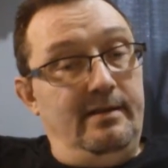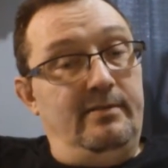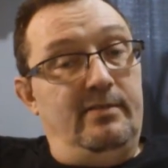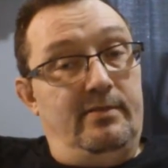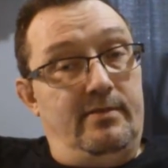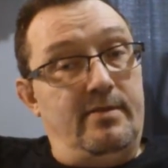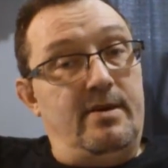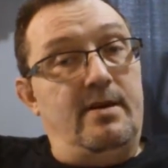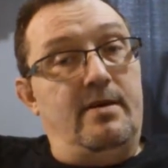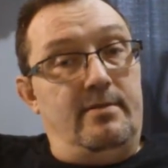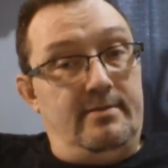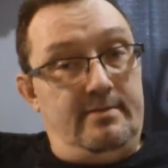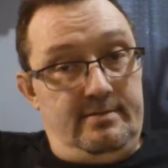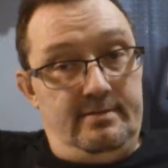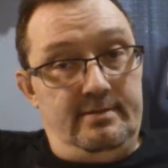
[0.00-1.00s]

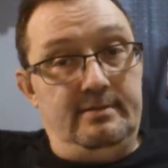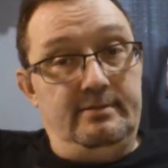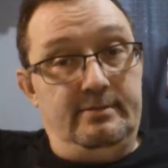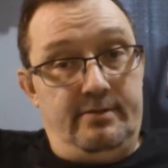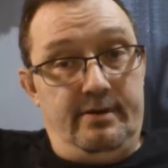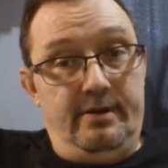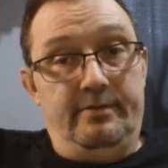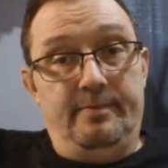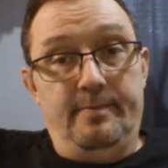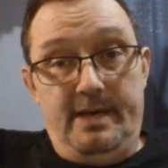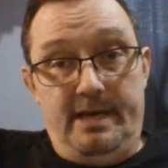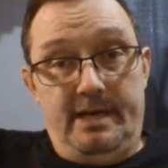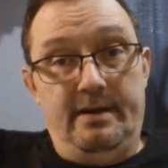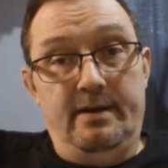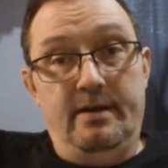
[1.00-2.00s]
strong. Trust
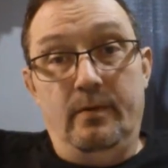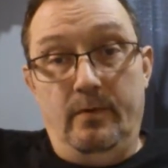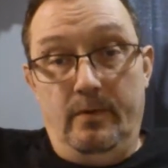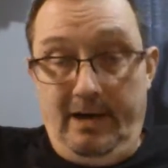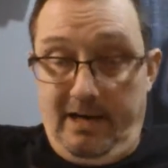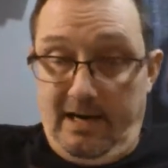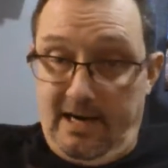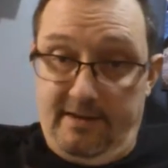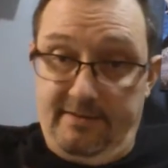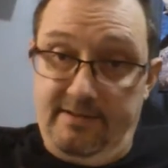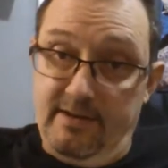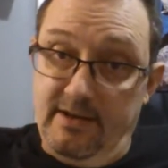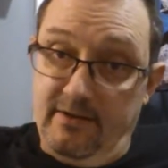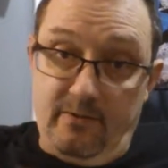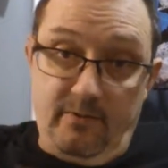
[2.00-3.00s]
me, I know. I
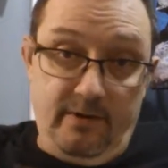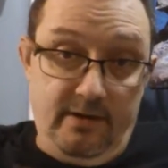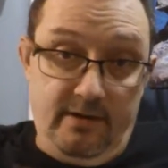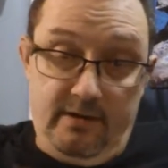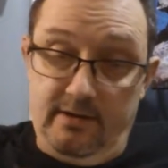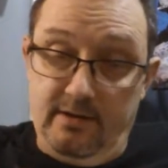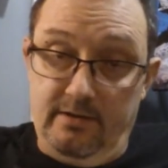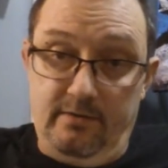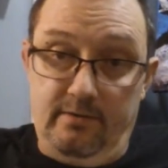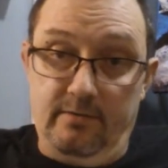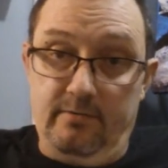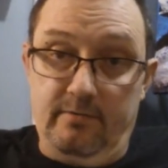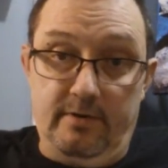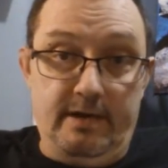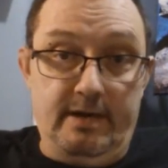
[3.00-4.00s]
dealt with it too
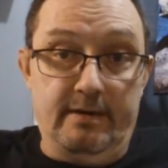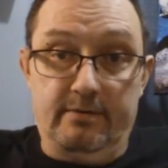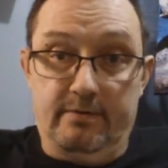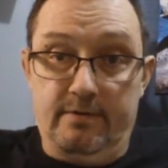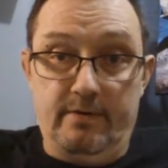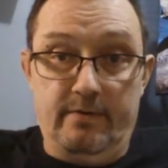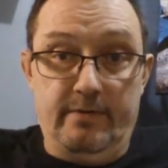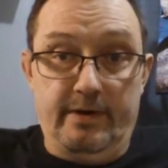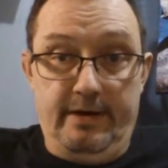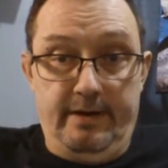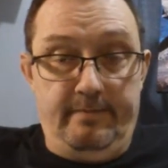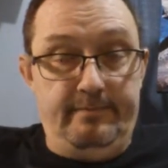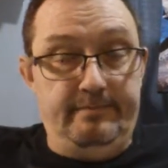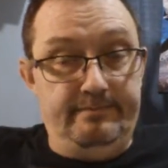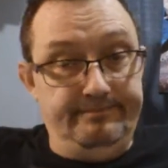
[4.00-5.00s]
when I was growing
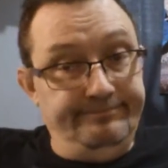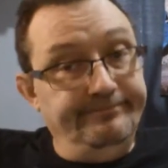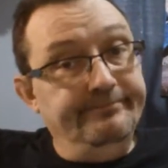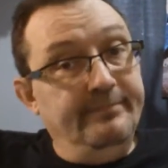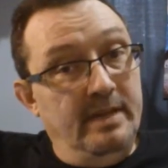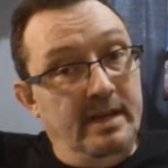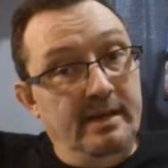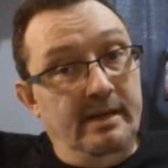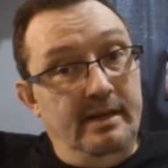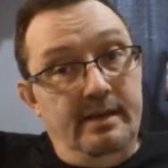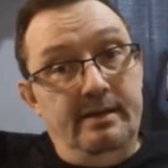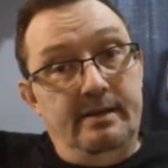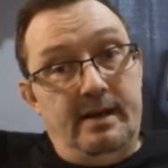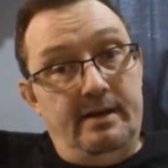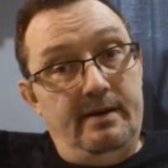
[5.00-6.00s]
up.
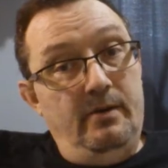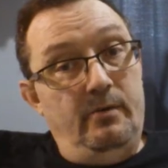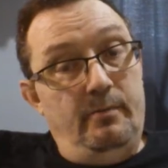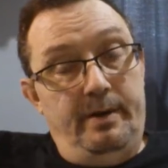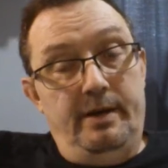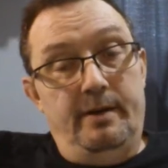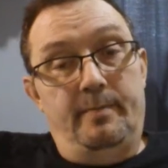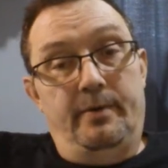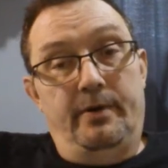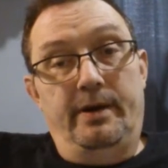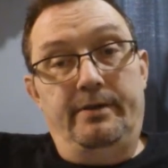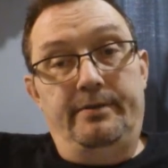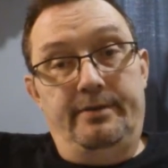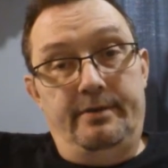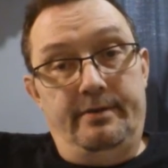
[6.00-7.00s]
I know peer
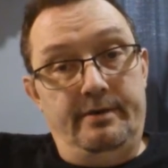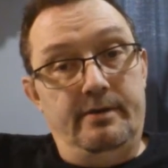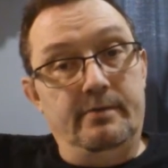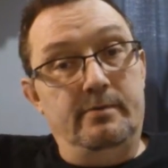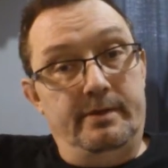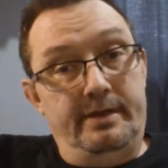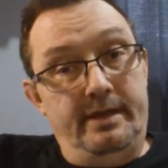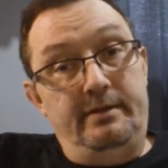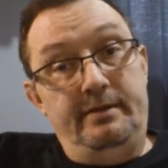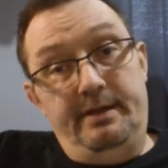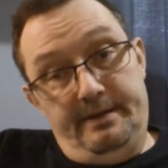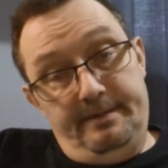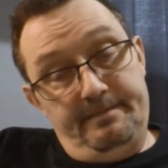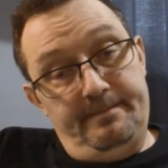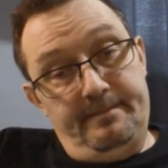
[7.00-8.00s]
pressure is going to get
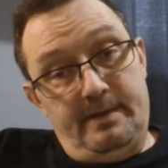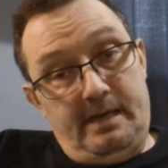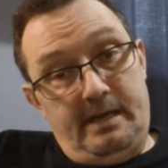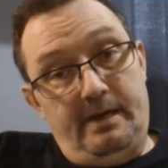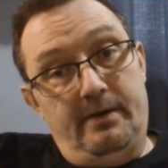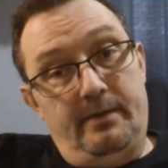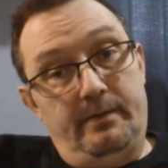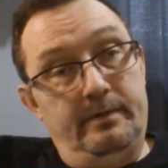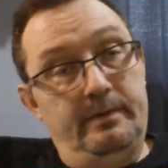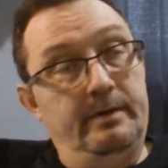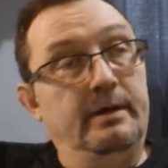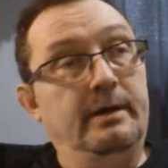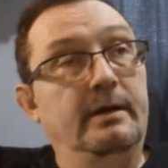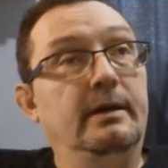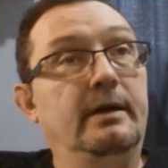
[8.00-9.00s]
you. I know.
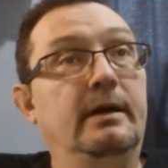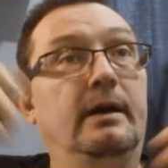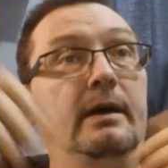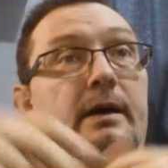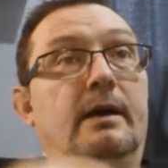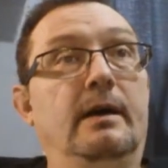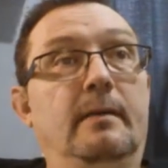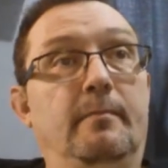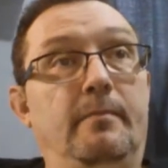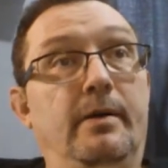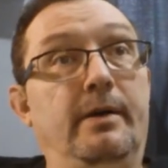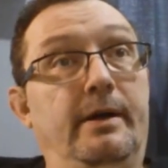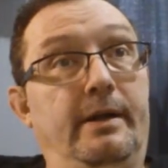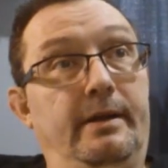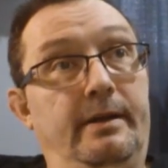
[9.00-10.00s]

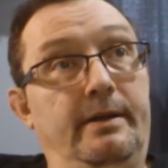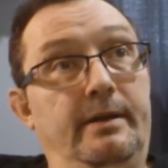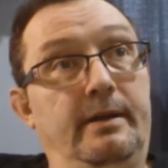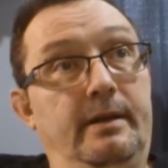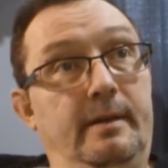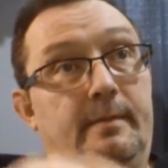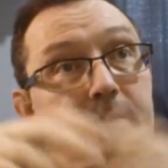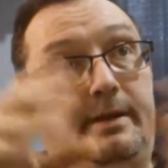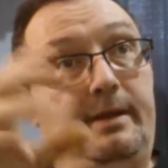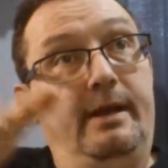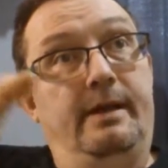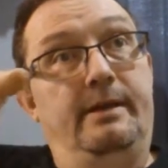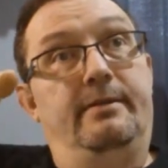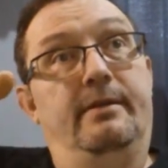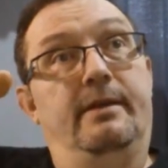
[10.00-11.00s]
But let me
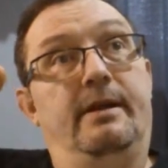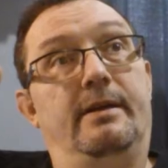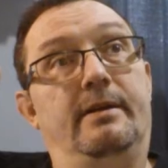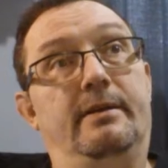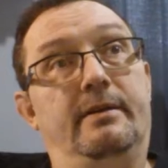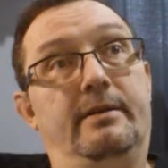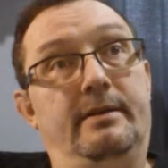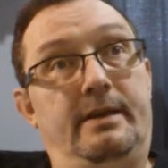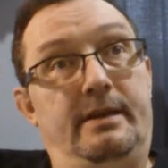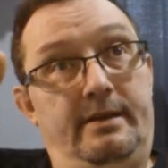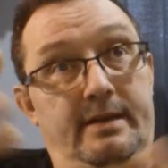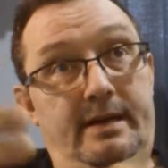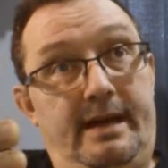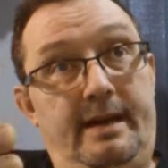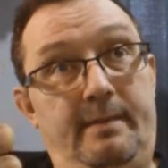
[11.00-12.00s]
tell you something.
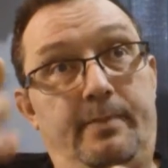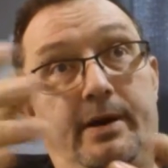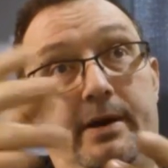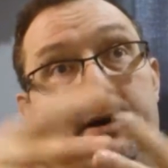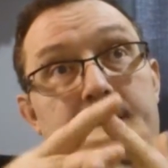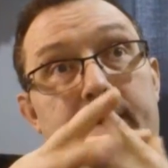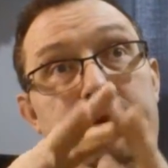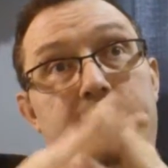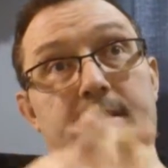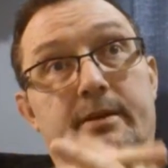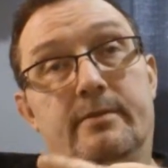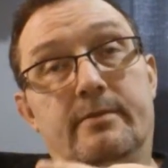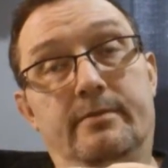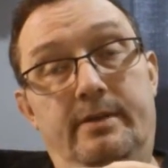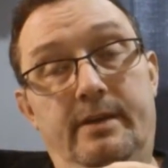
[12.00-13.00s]
That Tide Pod that
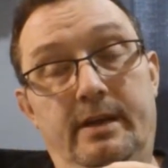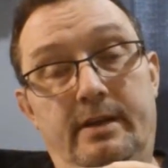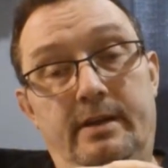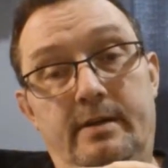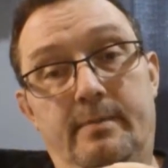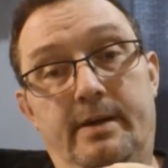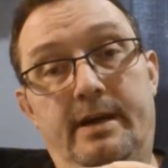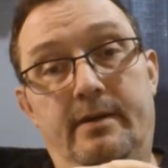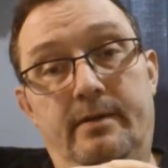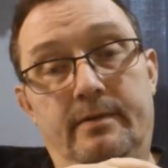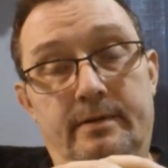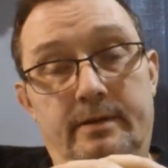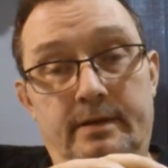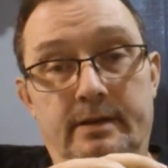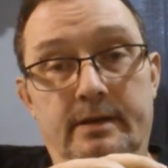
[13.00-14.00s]
you're going to stick in your
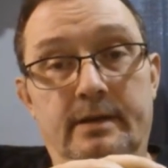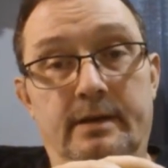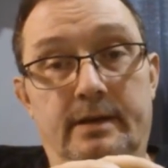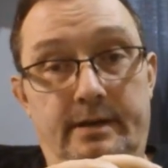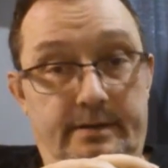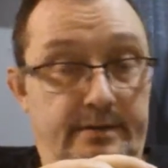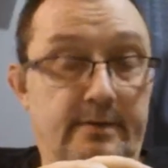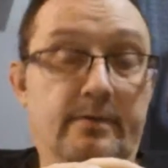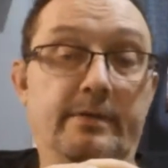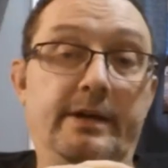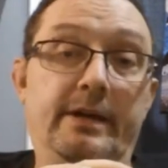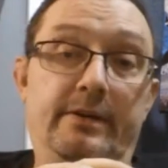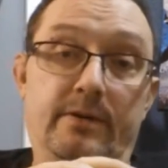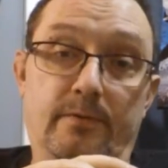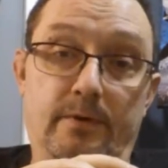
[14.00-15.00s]
mouth is going to
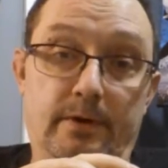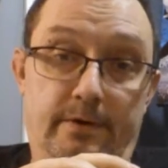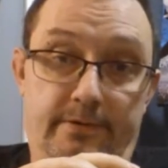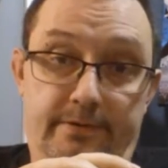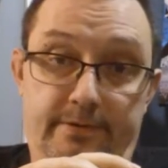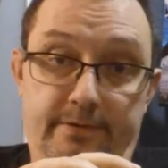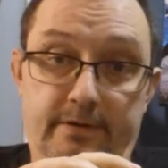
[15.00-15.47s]
get you worse